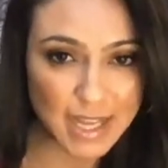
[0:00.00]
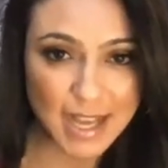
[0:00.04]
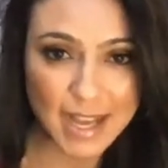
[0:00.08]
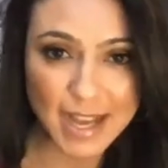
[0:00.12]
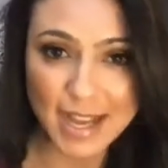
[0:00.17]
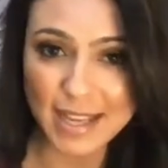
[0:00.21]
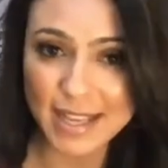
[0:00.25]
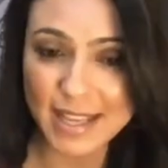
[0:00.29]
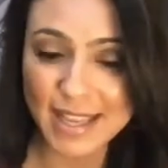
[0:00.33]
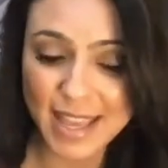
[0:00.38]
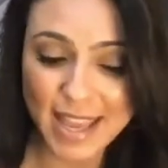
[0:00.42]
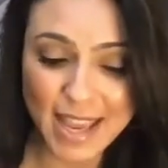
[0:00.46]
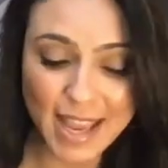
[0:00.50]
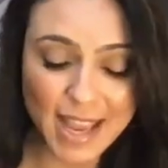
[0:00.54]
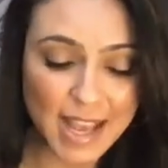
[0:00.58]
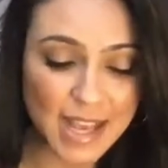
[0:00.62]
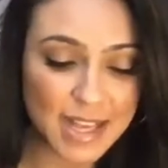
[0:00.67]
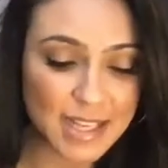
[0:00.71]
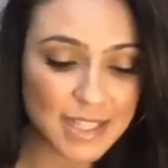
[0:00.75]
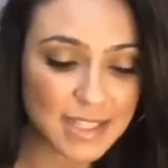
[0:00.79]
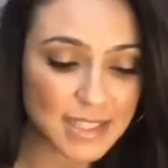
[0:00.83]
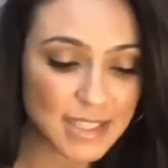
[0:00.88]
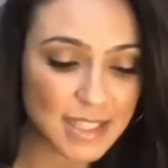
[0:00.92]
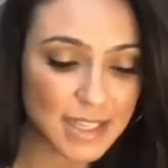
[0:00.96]
I
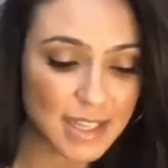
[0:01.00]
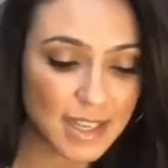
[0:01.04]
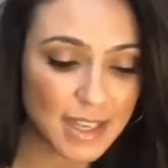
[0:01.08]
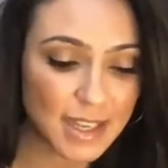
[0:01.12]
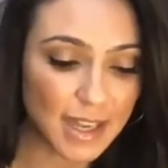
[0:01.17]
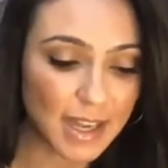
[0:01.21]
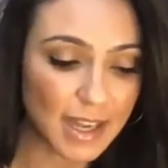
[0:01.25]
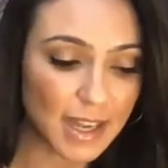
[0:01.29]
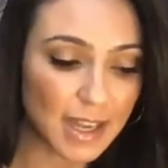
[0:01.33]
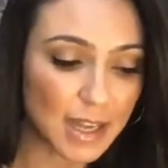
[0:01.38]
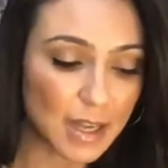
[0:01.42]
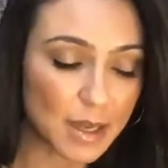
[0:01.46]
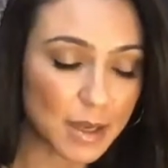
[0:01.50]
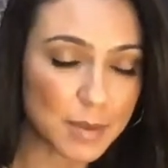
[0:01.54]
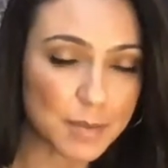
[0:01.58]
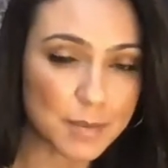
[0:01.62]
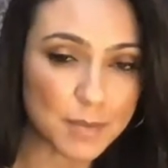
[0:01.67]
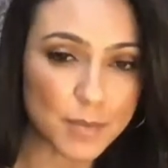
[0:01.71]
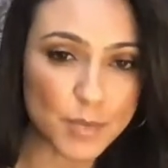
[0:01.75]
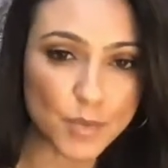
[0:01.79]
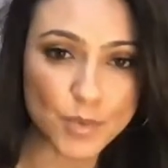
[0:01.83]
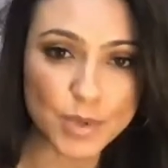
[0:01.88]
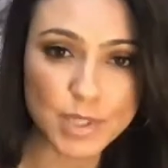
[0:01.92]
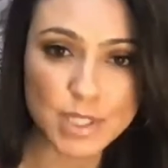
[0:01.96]
can't
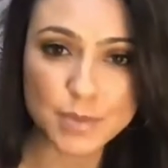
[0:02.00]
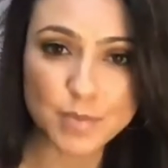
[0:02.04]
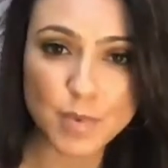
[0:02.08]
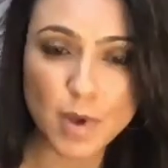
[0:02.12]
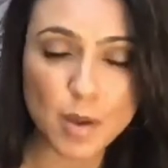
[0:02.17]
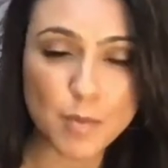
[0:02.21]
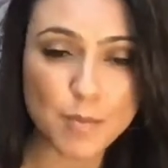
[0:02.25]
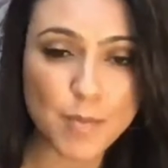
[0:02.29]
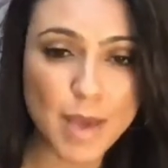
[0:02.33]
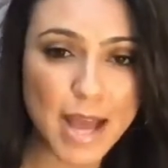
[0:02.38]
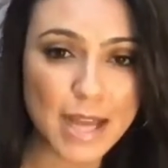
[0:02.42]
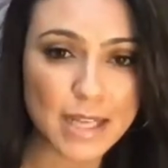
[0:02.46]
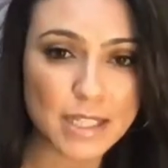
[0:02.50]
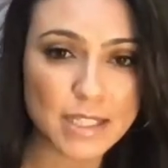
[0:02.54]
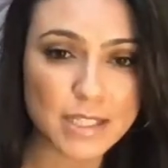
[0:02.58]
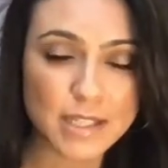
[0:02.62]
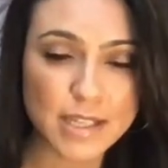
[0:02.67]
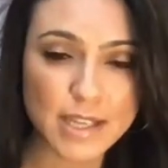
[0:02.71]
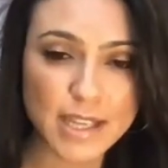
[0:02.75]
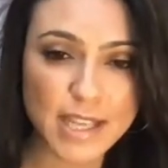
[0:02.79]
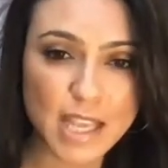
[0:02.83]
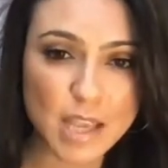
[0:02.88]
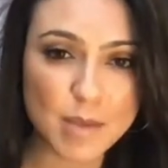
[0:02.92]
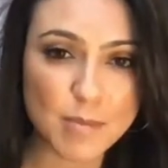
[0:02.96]
respond back to
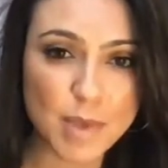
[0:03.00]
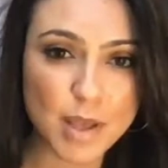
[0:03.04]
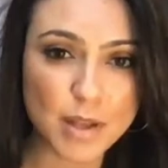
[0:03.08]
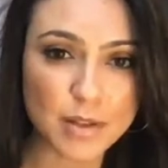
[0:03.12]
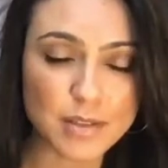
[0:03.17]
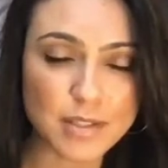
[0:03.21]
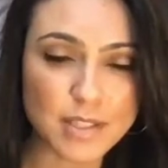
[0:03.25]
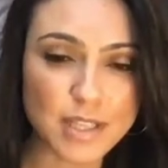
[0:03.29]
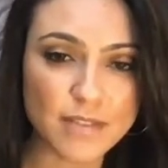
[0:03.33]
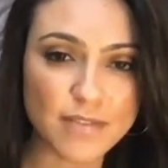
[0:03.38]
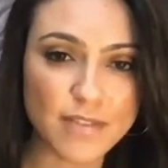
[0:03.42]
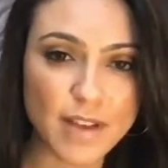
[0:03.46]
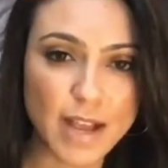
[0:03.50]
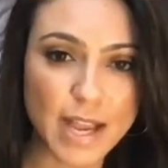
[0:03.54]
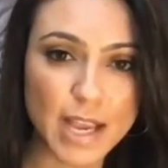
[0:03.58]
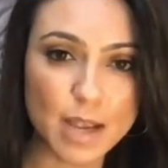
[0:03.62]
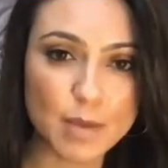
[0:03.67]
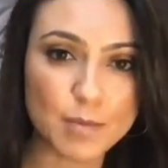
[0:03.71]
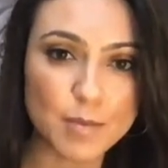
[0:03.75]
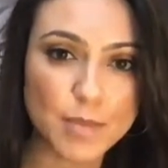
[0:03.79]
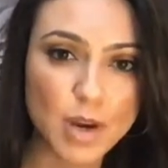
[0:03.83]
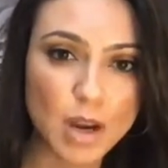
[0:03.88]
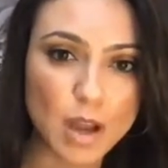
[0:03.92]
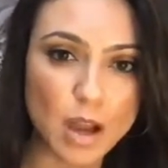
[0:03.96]
emails if I
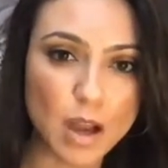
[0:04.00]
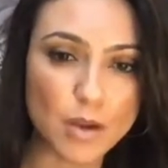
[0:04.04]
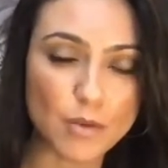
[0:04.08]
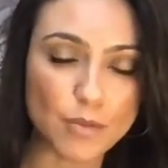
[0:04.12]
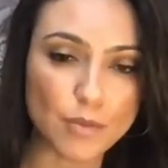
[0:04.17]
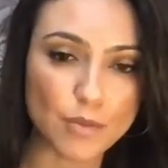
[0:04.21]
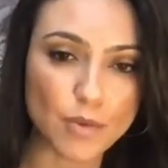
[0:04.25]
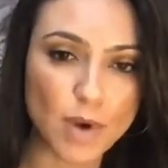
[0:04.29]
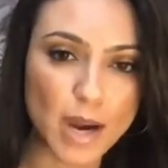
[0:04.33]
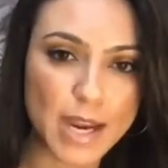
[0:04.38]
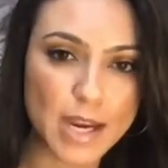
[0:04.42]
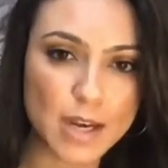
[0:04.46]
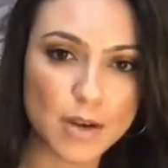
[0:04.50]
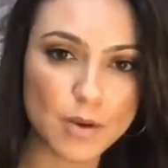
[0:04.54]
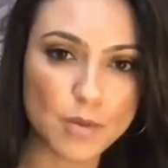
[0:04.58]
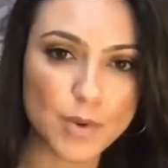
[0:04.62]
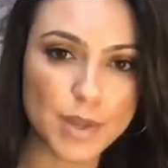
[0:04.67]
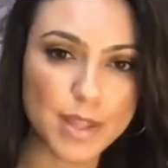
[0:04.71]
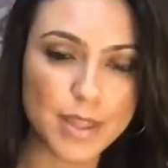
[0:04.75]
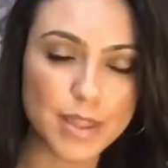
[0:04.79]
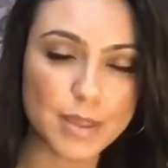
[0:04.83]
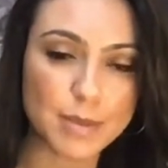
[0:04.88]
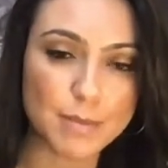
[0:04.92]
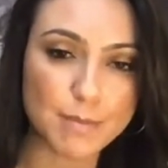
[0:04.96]
am not right
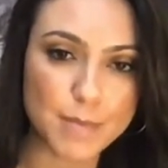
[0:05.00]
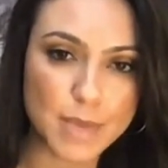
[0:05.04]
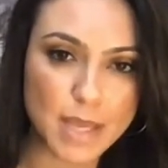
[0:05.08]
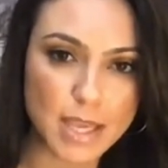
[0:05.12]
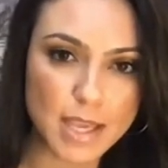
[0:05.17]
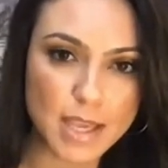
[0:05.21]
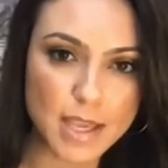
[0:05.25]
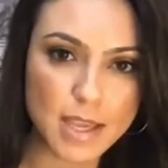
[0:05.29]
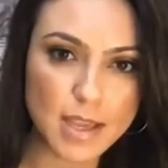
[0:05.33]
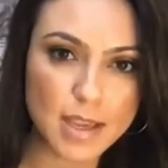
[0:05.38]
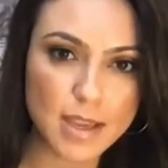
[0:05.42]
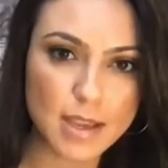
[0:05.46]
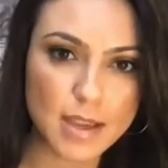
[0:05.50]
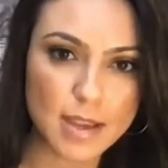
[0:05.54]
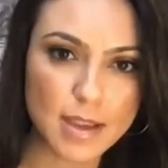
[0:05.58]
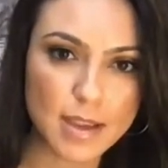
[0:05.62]
with me